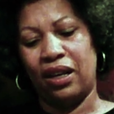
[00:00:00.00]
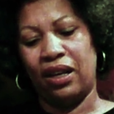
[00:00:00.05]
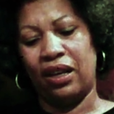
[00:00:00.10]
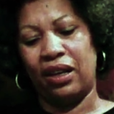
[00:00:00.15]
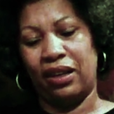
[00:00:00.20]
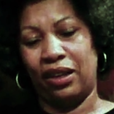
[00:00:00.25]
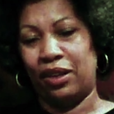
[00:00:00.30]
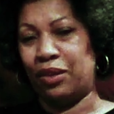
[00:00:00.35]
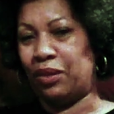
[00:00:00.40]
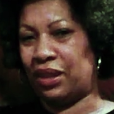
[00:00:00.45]

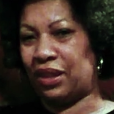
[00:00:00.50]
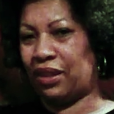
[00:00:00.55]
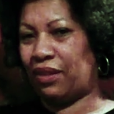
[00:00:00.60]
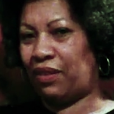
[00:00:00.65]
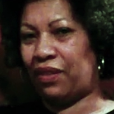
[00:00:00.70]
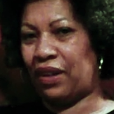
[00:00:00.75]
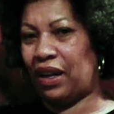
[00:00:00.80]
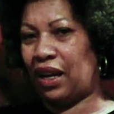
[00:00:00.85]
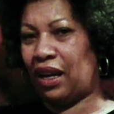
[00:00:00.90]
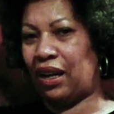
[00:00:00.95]
It was a
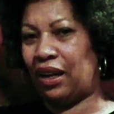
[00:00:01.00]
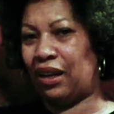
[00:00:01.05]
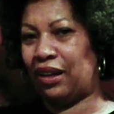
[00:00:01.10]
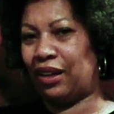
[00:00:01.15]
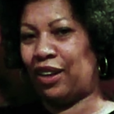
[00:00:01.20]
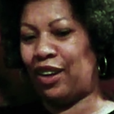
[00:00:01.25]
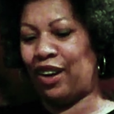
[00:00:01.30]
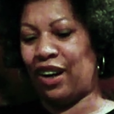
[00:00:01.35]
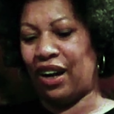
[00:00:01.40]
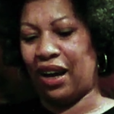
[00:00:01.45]
fine
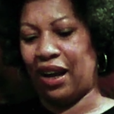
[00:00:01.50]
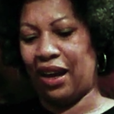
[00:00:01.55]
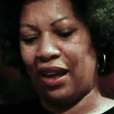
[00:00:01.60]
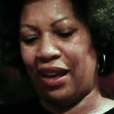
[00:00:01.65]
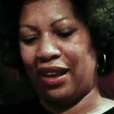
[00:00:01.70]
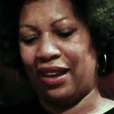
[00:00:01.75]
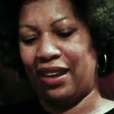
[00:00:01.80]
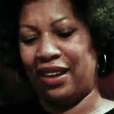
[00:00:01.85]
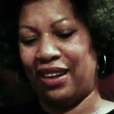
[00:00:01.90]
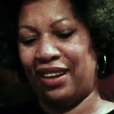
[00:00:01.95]
cry,
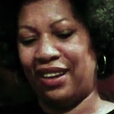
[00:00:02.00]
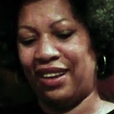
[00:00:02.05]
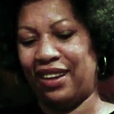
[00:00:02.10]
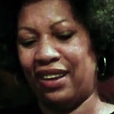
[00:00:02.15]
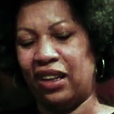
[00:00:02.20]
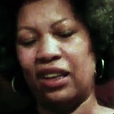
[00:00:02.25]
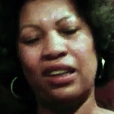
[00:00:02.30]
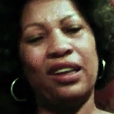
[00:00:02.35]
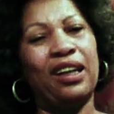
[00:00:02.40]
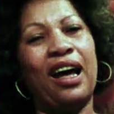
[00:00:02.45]

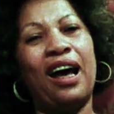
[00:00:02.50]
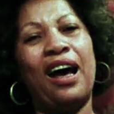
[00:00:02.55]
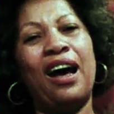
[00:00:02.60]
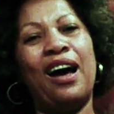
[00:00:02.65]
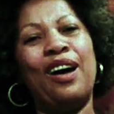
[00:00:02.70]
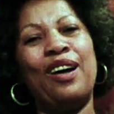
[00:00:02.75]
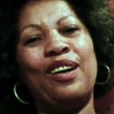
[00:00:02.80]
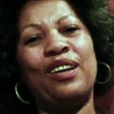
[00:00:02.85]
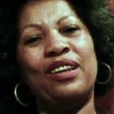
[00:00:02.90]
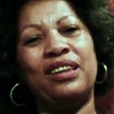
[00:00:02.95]

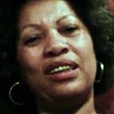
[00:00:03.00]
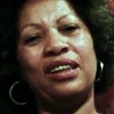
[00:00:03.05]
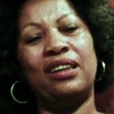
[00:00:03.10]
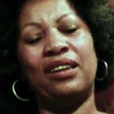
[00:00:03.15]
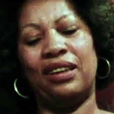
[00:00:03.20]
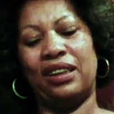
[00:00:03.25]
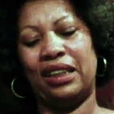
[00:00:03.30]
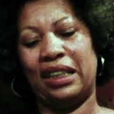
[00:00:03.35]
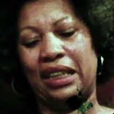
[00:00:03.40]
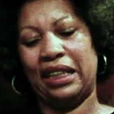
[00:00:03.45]
loud
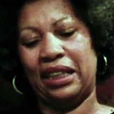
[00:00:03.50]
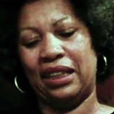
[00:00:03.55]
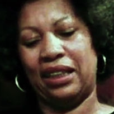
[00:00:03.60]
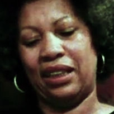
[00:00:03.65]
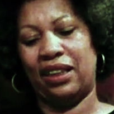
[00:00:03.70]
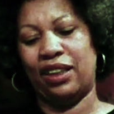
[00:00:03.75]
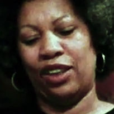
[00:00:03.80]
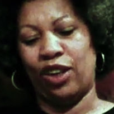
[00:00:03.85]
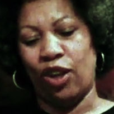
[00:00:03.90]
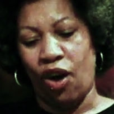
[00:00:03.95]

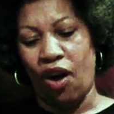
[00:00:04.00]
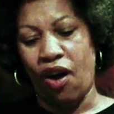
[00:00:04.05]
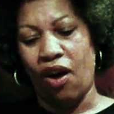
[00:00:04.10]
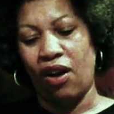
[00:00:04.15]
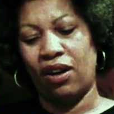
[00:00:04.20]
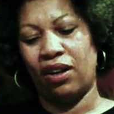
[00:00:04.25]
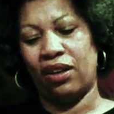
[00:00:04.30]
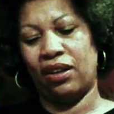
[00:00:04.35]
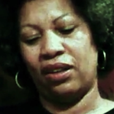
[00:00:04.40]
and long,